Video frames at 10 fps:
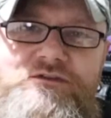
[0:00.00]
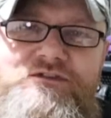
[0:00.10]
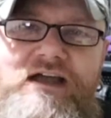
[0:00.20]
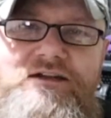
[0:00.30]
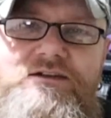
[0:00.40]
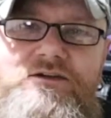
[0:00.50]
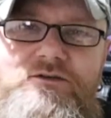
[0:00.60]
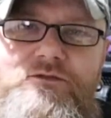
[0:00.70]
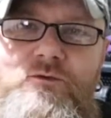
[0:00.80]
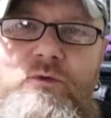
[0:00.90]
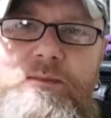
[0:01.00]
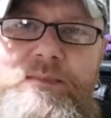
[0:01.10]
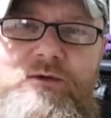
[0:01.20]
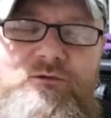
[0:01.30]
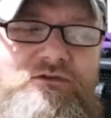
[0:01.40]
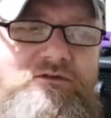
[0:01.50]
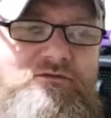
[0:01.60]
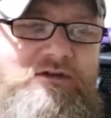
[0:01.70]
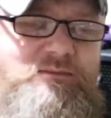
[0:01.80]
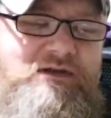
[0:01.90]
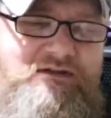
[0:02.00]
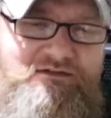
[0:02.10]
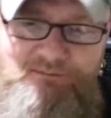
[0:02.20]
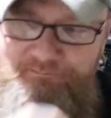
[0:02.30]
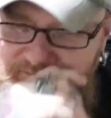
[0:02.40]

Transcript: daddy of all Belgian wit beers.